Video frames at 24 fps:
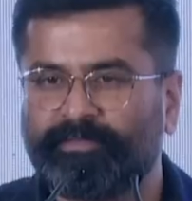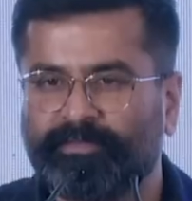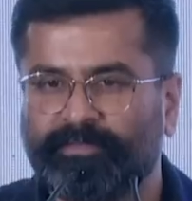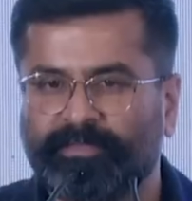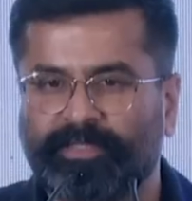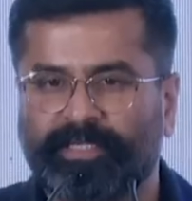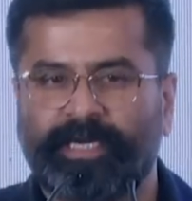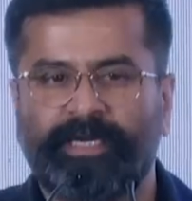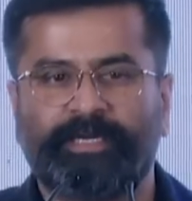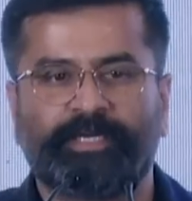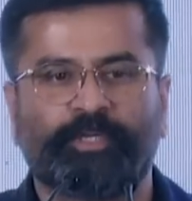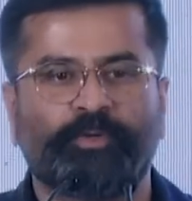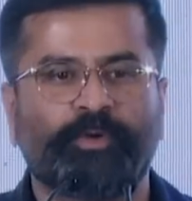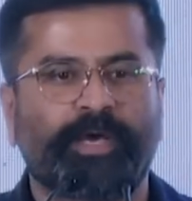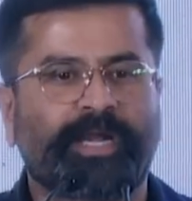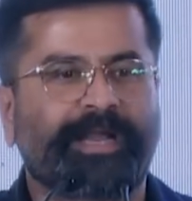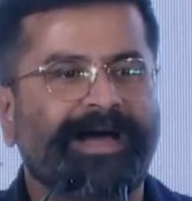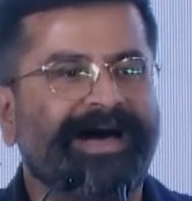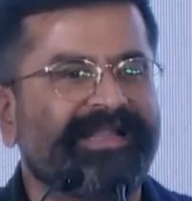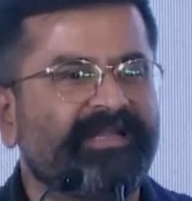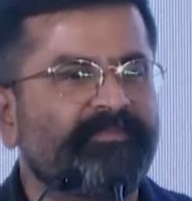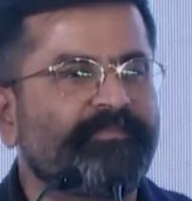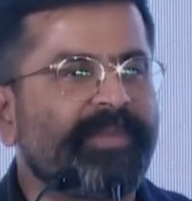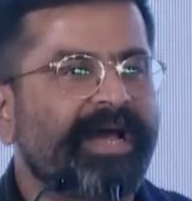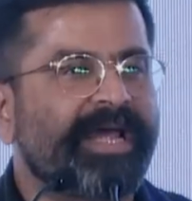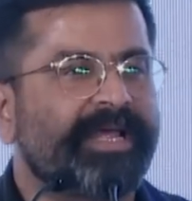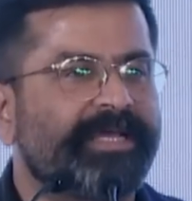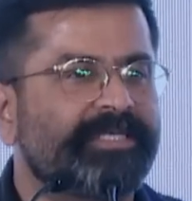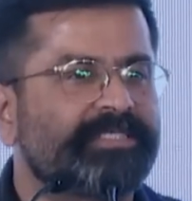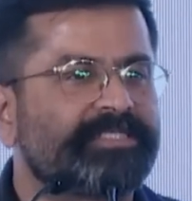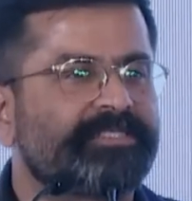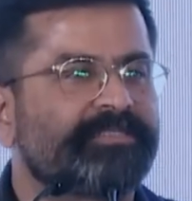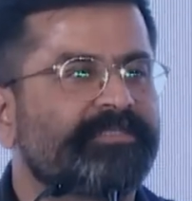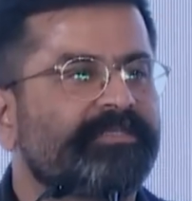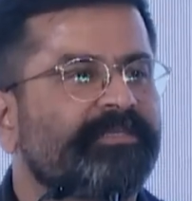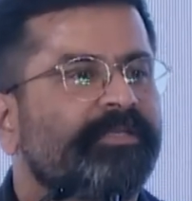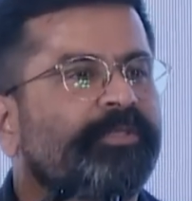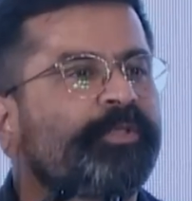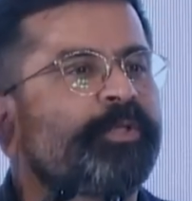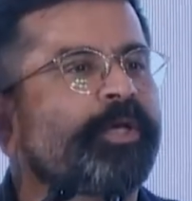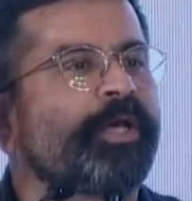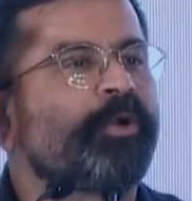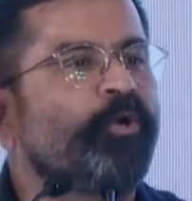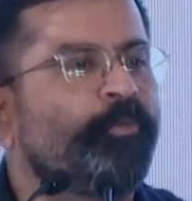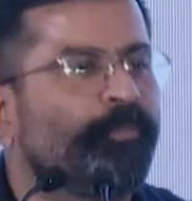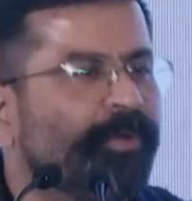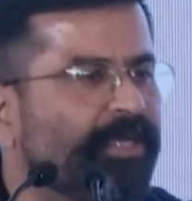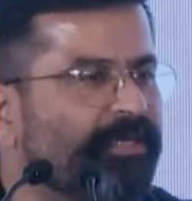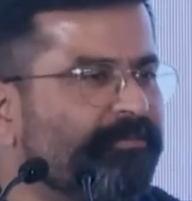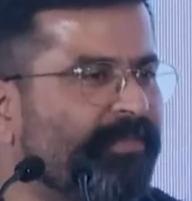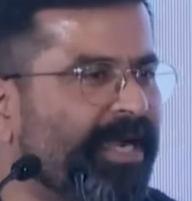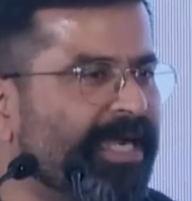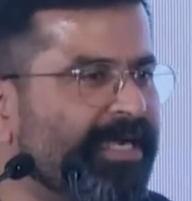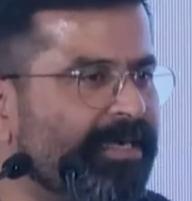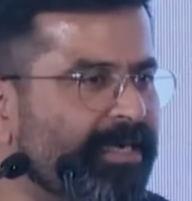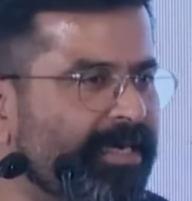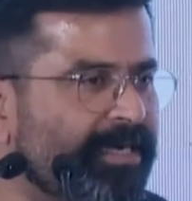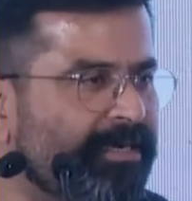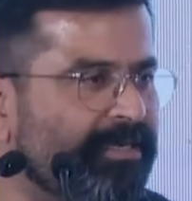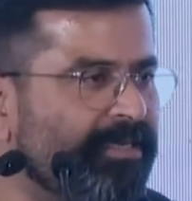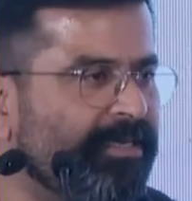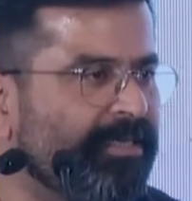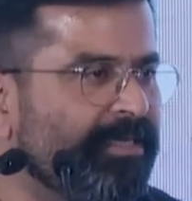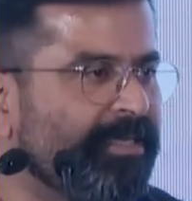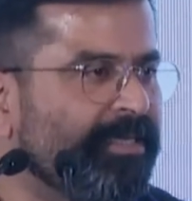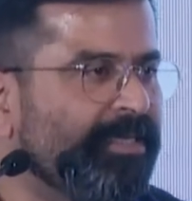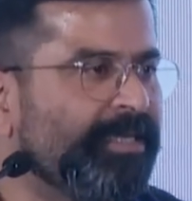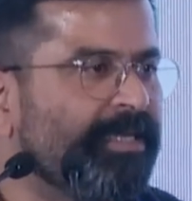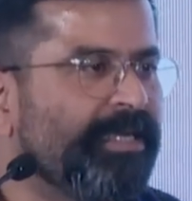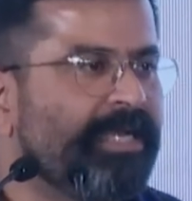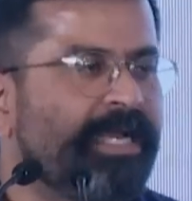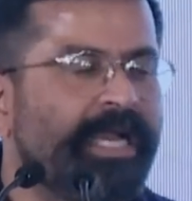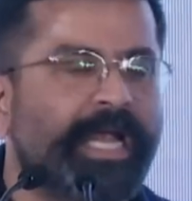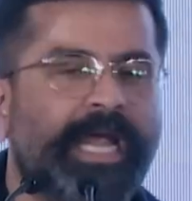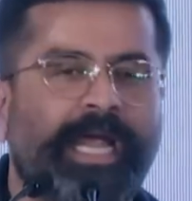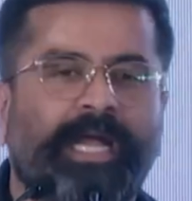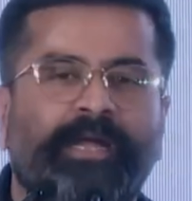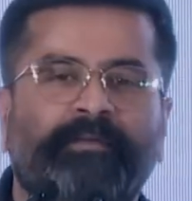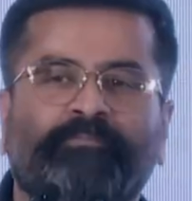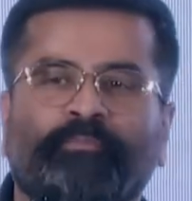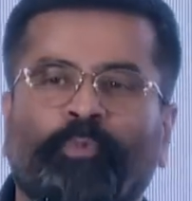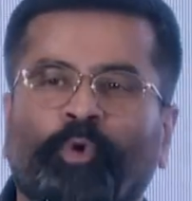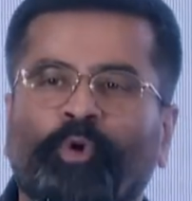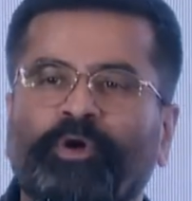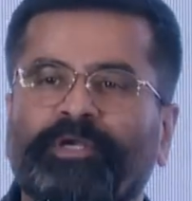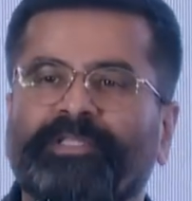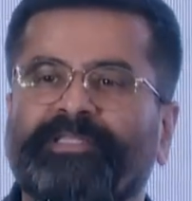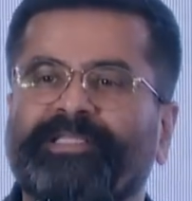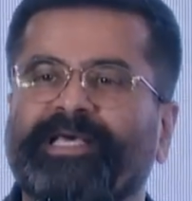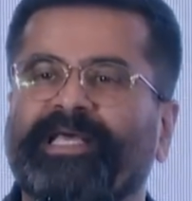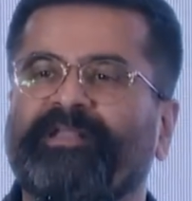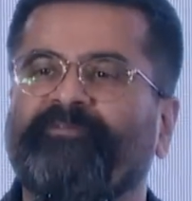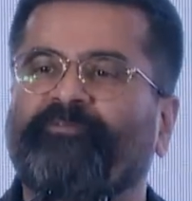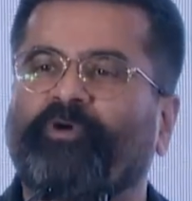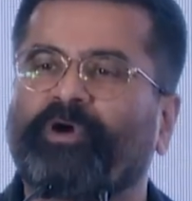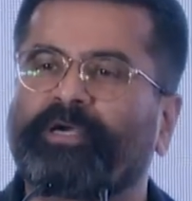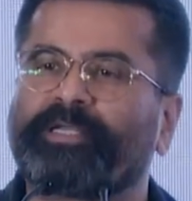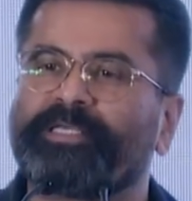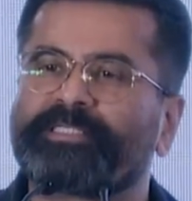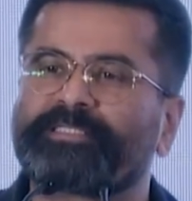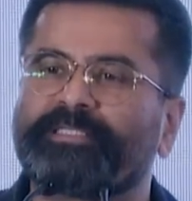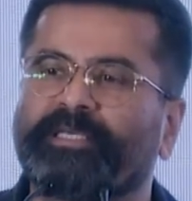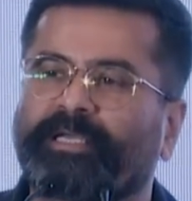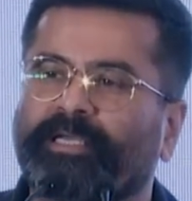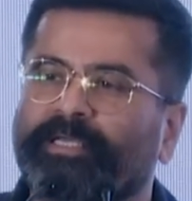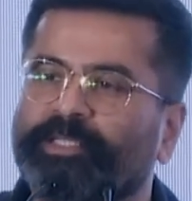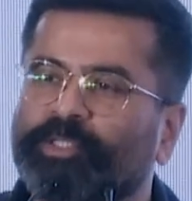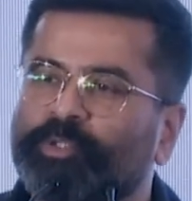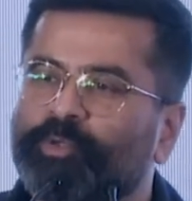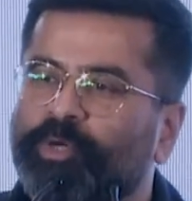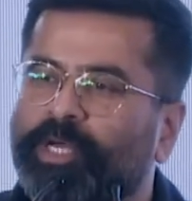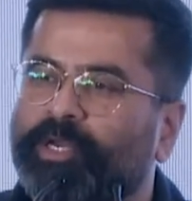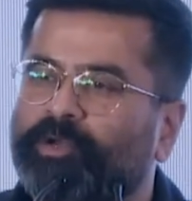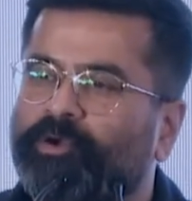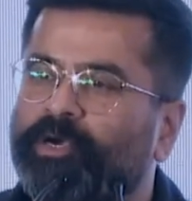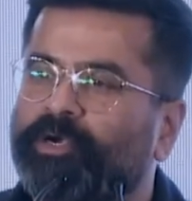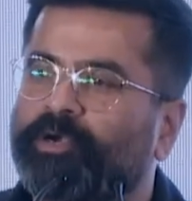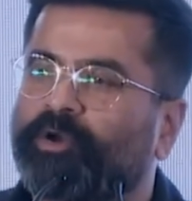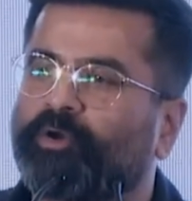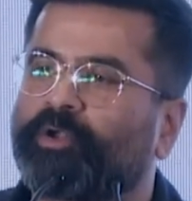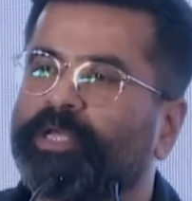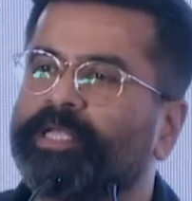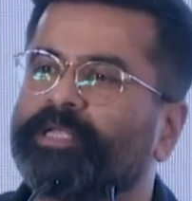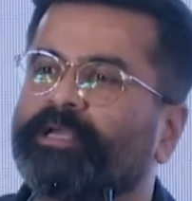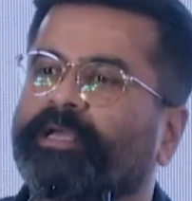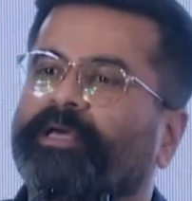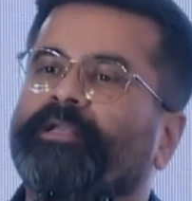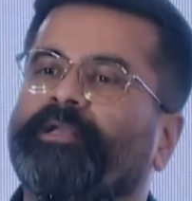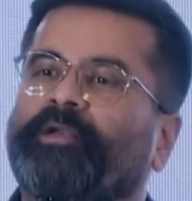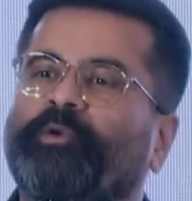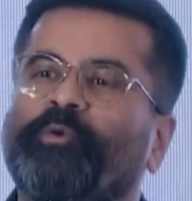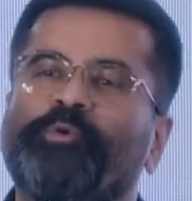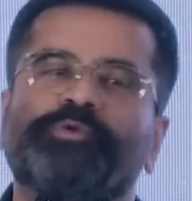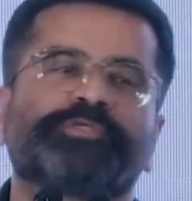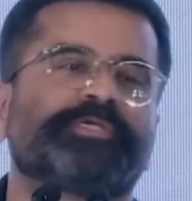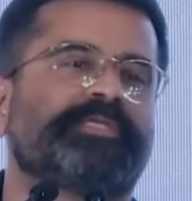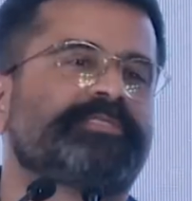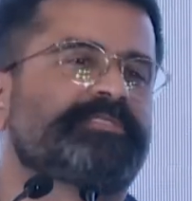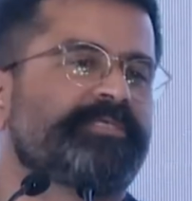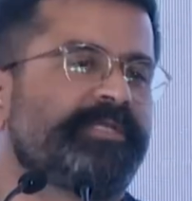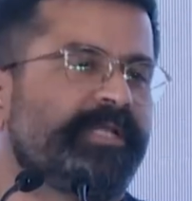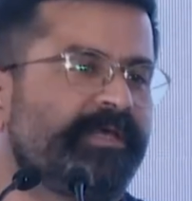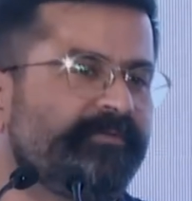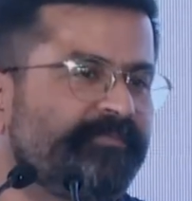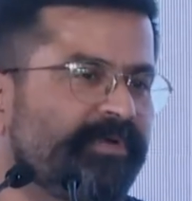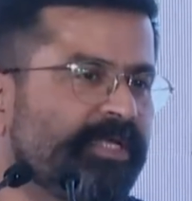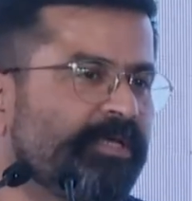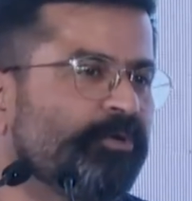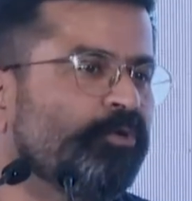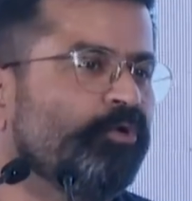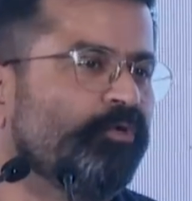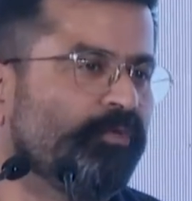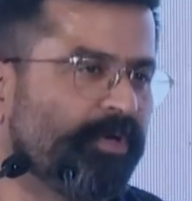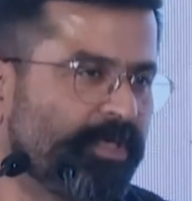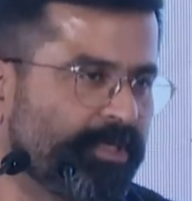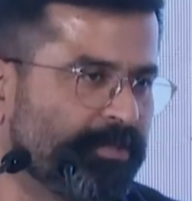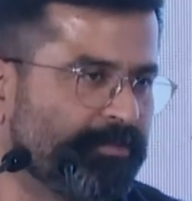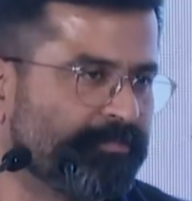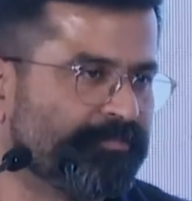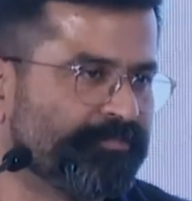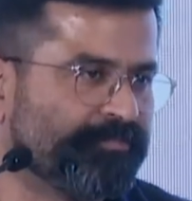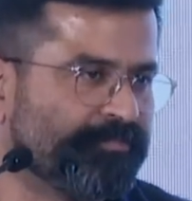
Right? You are unbiased, you are open-minded, and more than you are not drawing conclusions in every over.